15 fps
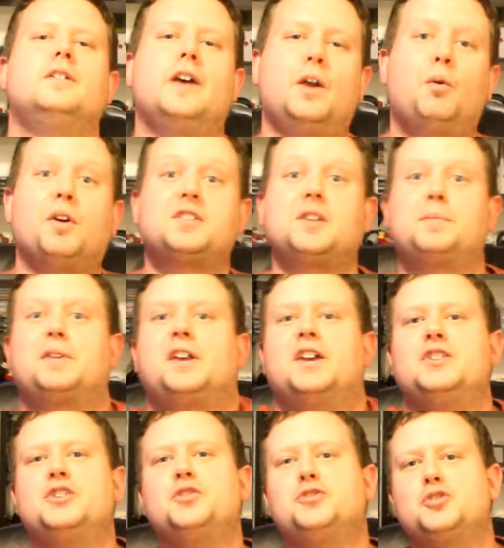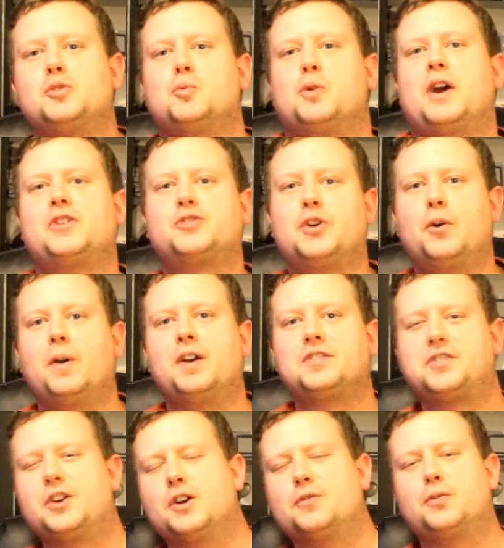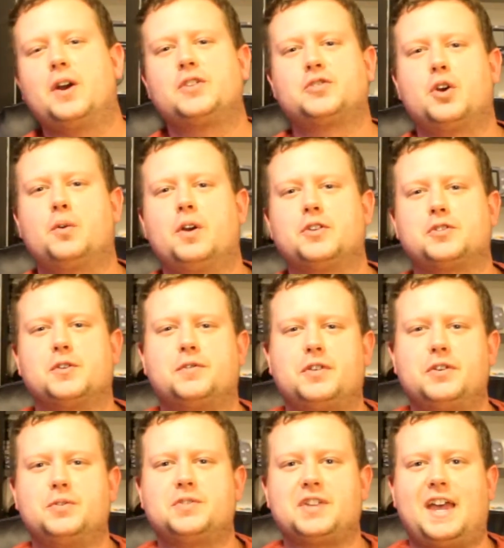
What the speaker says: Hey, what's up again, YouTube? Retro Russ here of Retro Russ Reviews,